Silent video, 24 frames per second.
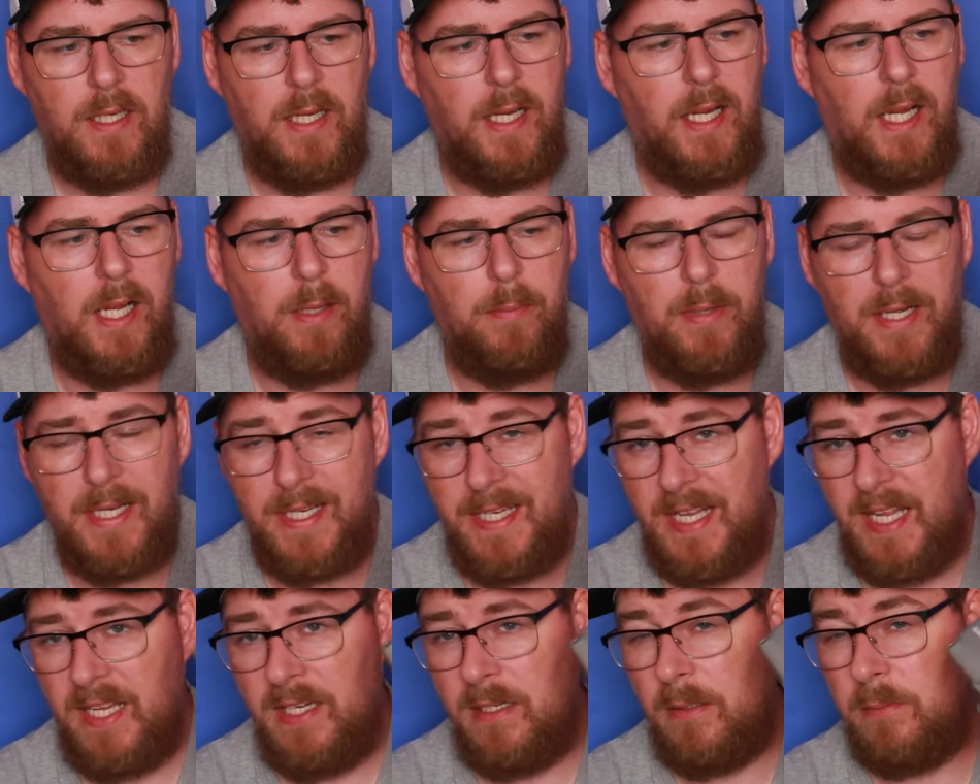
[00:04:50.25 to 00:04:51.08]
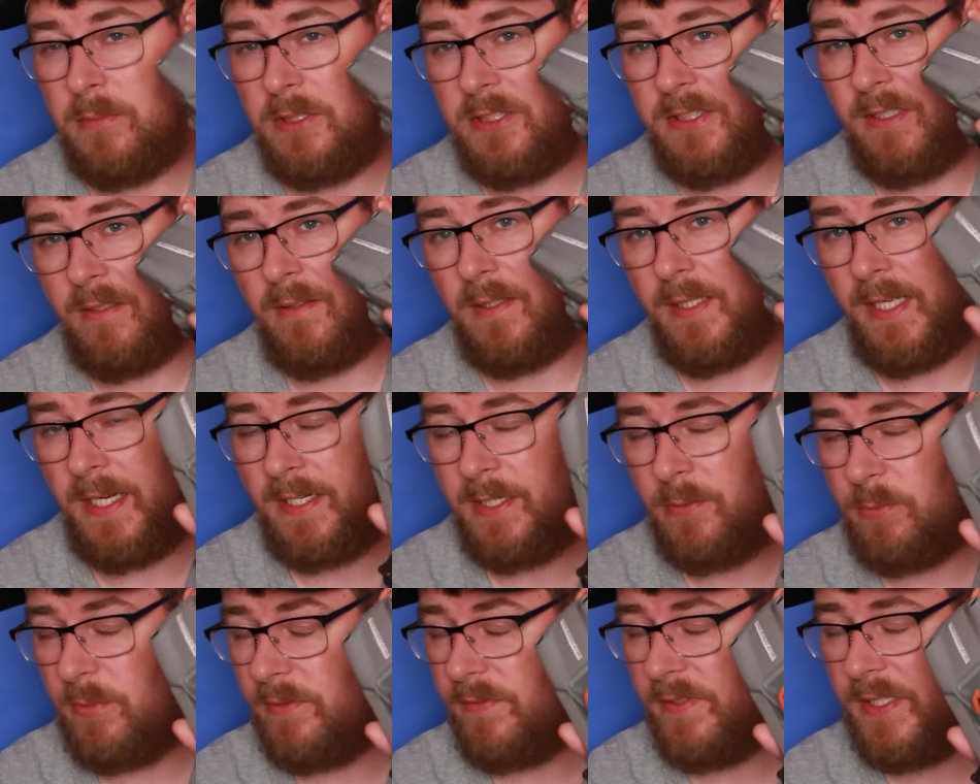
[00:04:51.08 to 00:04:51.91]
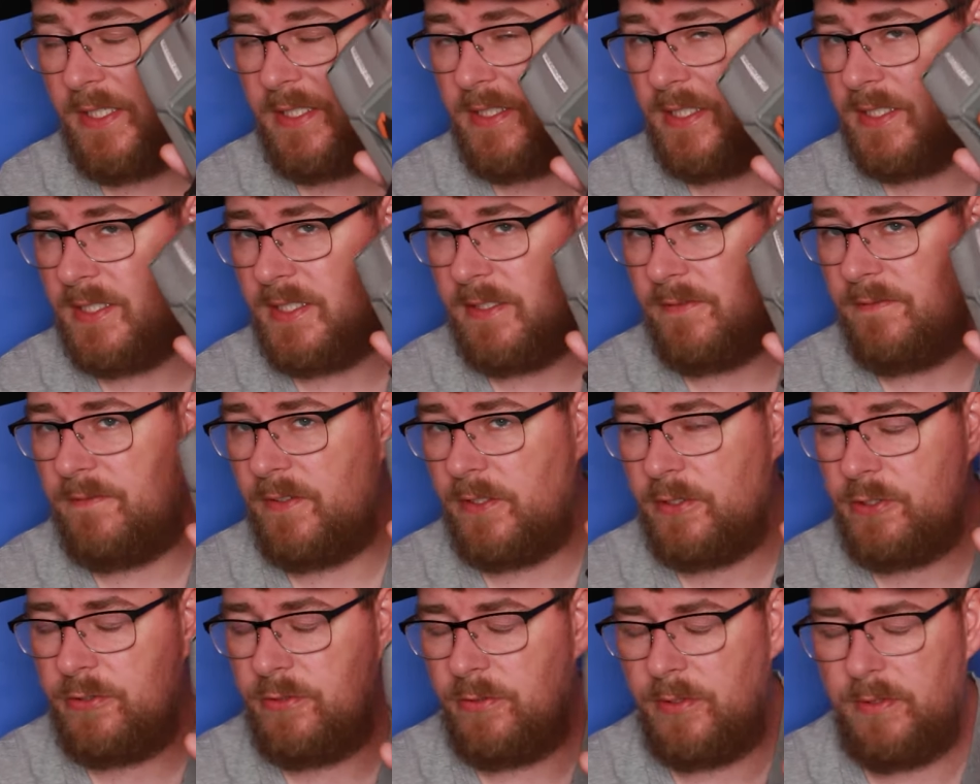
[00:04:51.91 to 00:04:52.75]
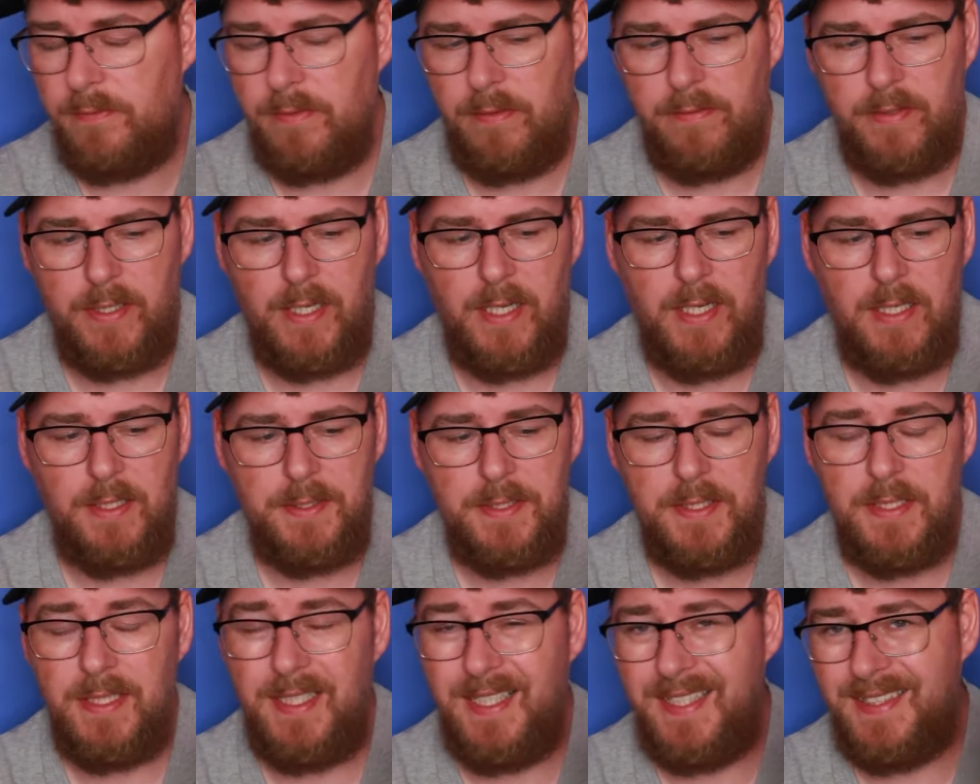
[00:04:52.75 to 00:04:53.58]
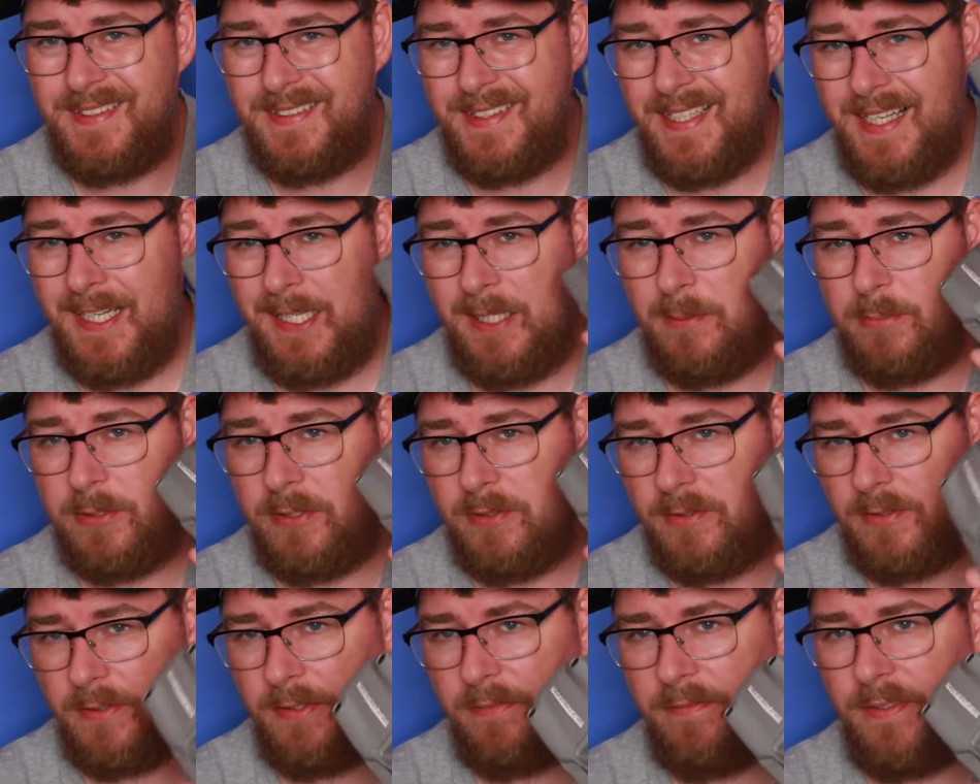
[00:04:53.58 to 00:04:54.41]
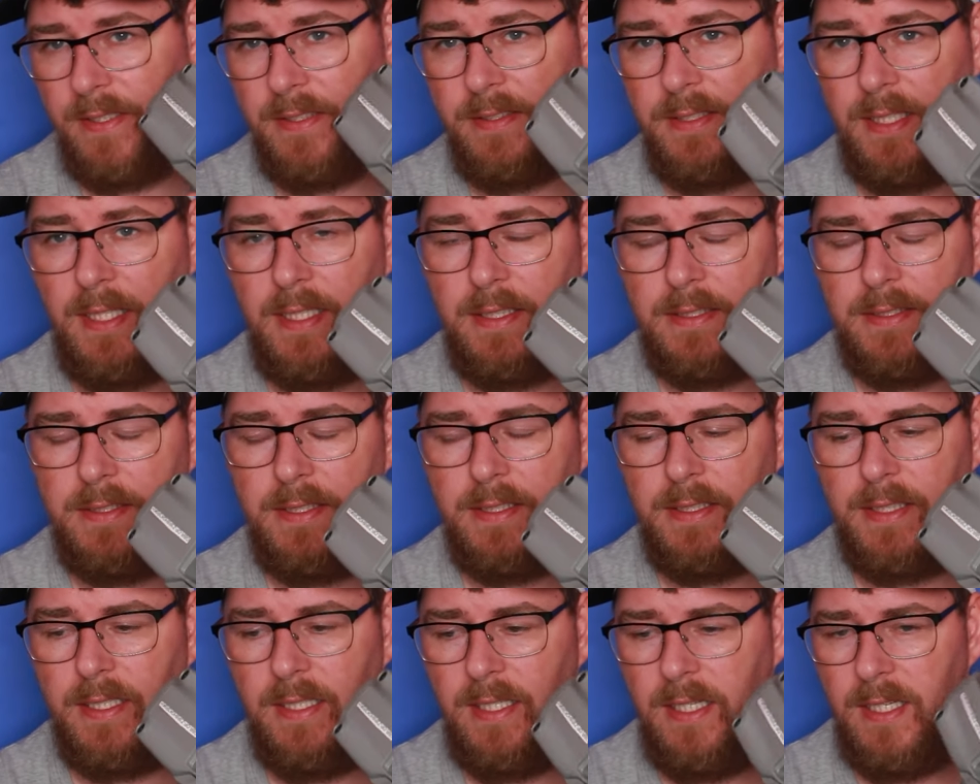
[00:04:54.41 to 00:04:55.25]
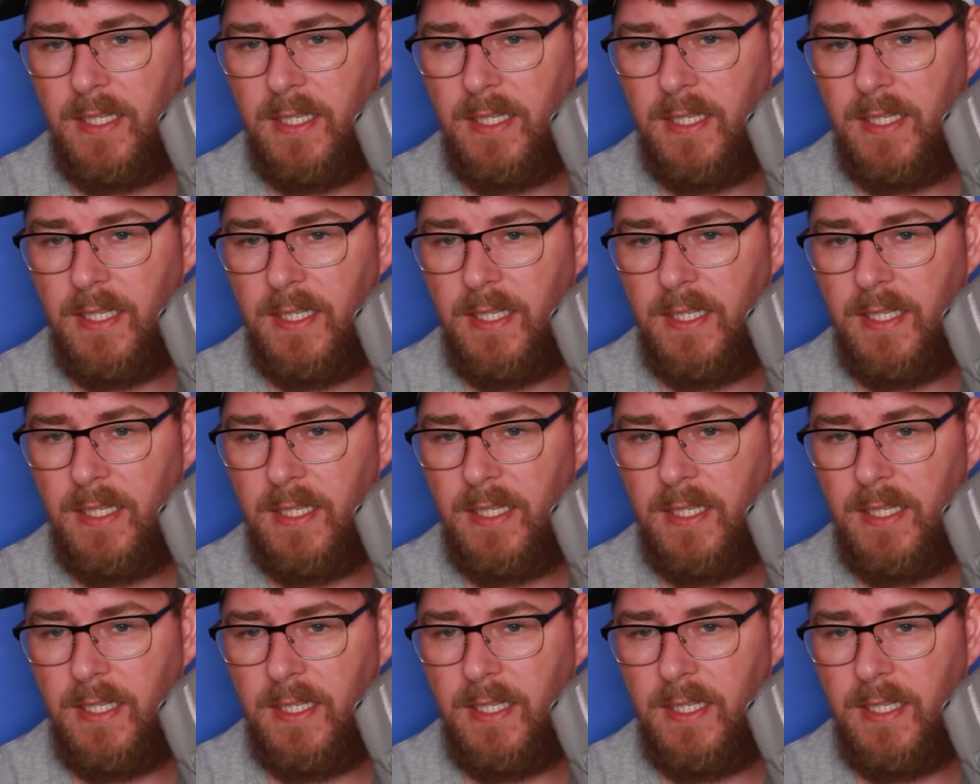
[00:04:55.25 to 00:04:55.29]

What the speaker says: Again, I'm still learning with this. It's the first drone I've ever had. It's absolutely fantastic.